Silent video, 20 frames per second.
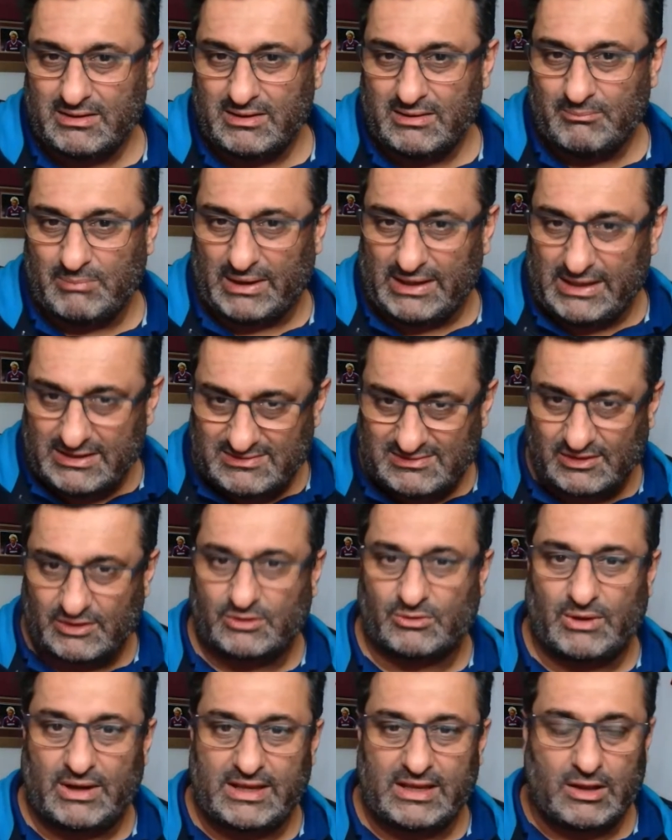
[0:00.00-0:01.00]
But he's a
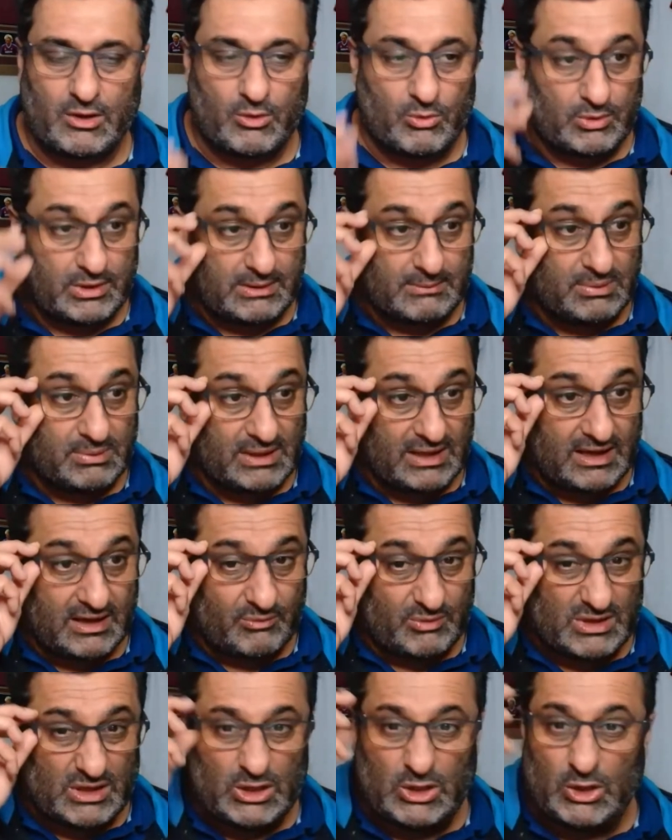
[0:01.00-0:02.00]
great holding player
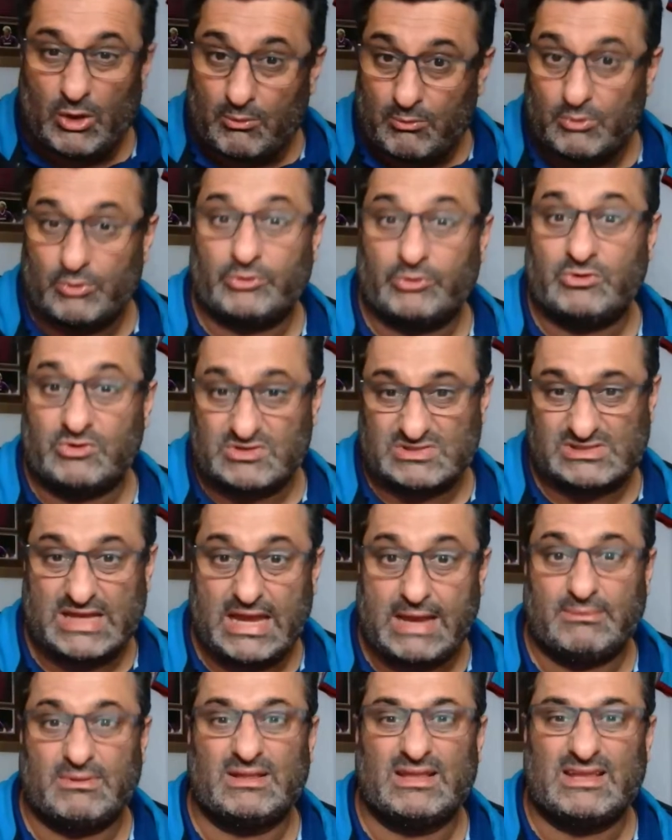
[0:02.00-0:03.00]
with a lot more to his
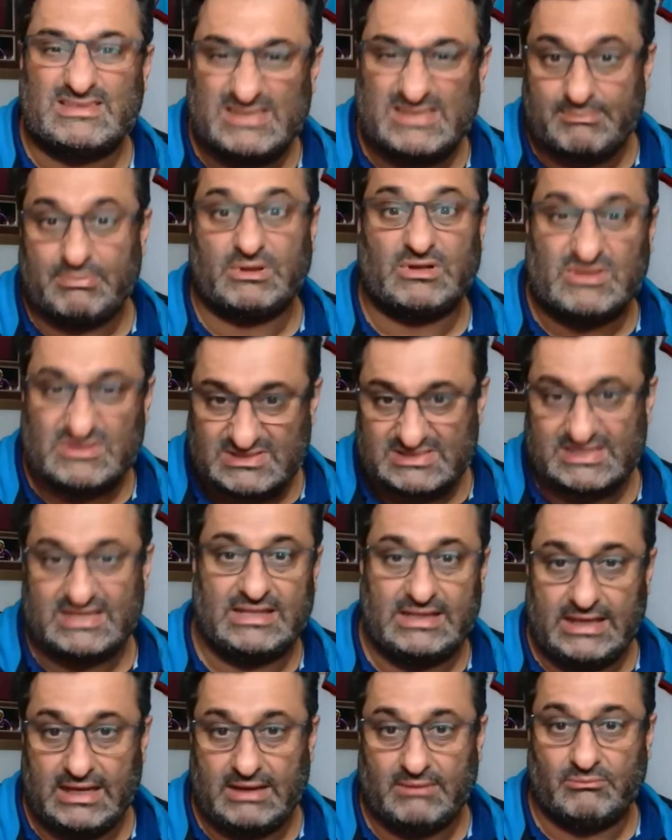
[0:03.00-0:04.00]
game than a typical
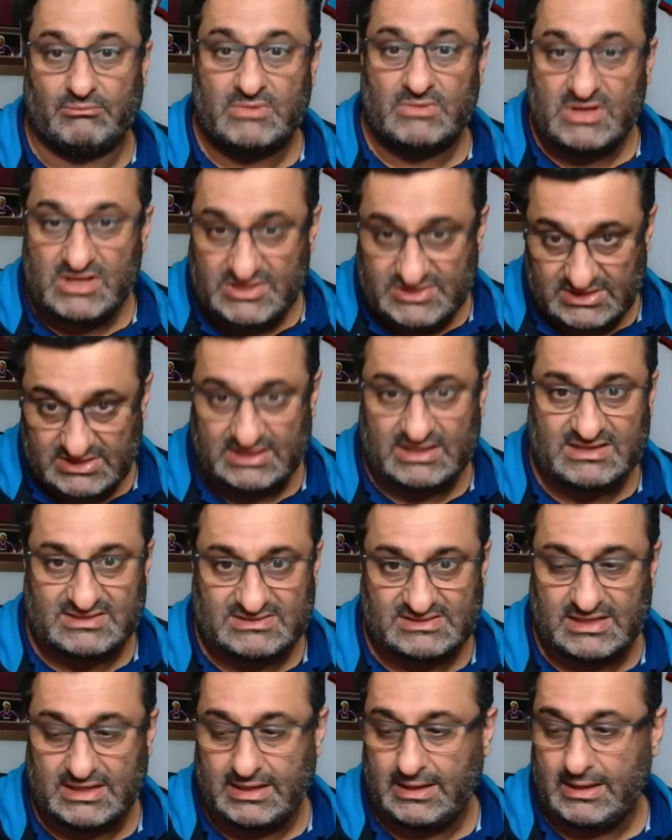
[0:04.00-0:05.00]
CDM, shall I
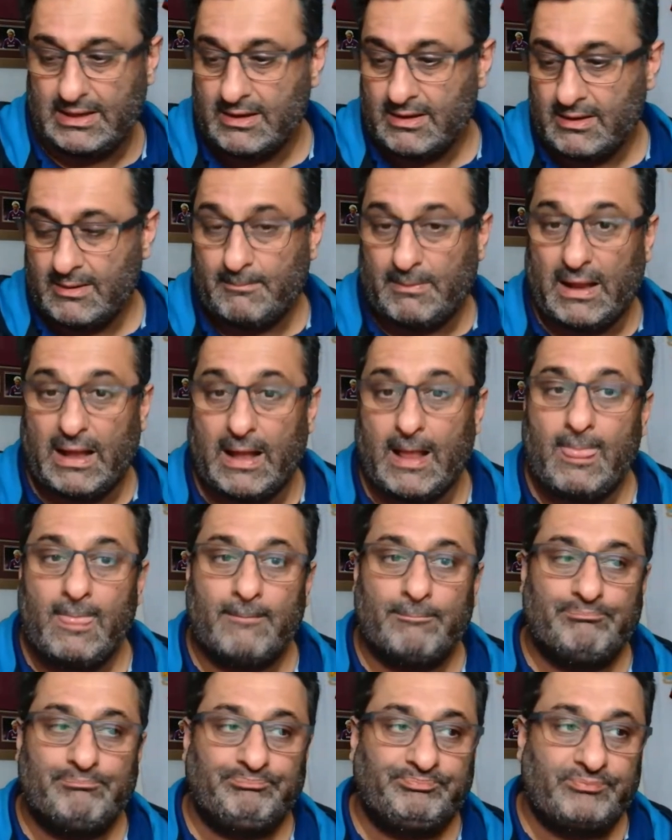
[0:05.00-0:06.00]
say. But
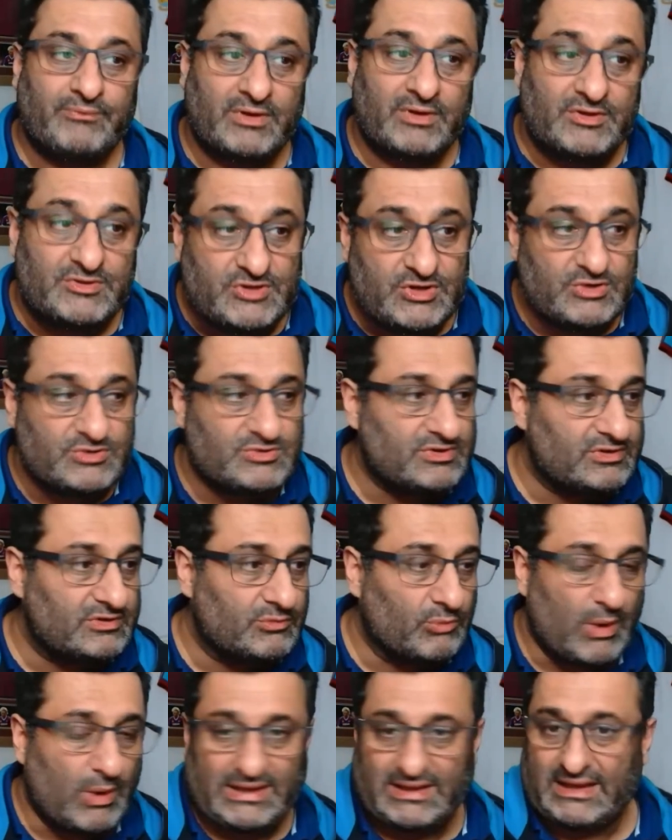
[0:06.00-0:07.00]
due to
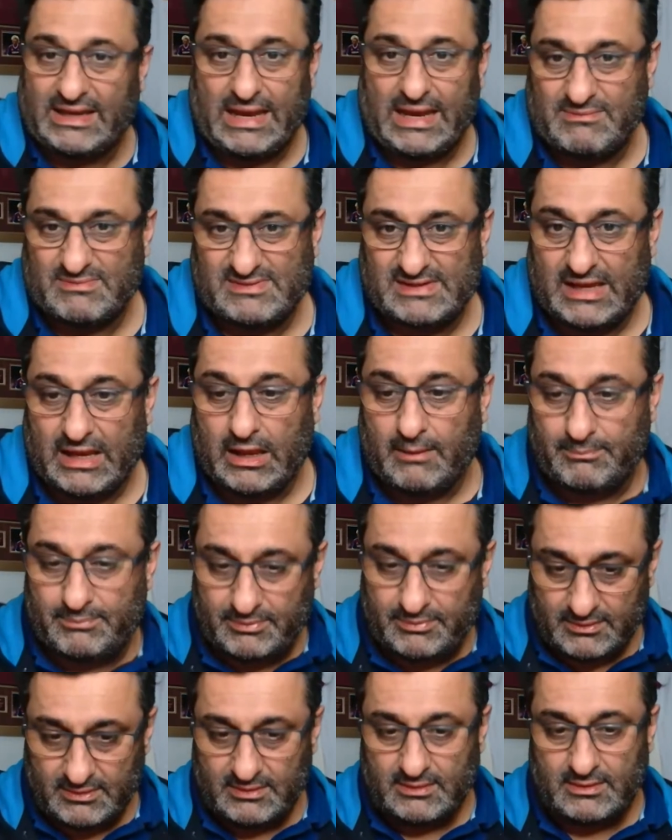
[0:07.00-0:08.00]
the way the game's set up,
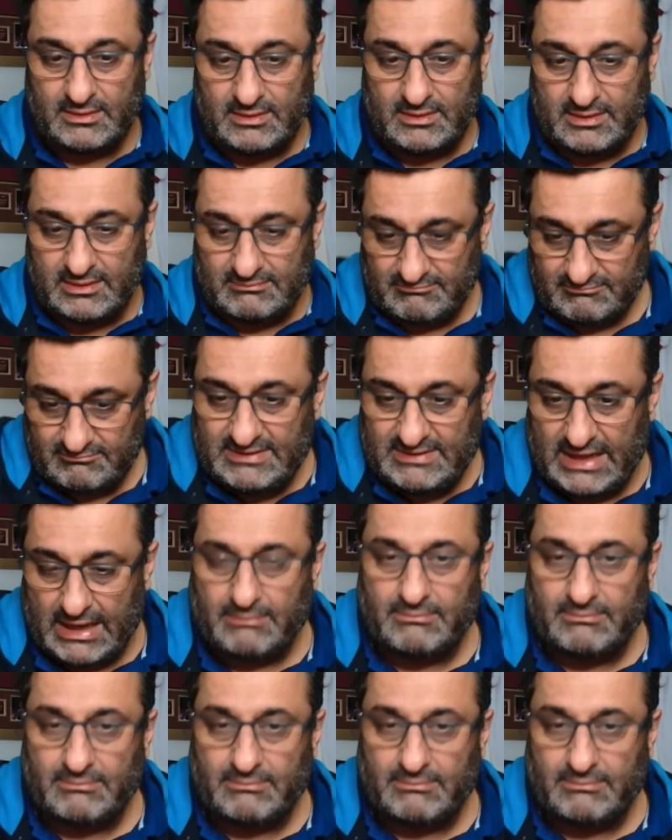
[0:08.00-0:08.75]
yeah,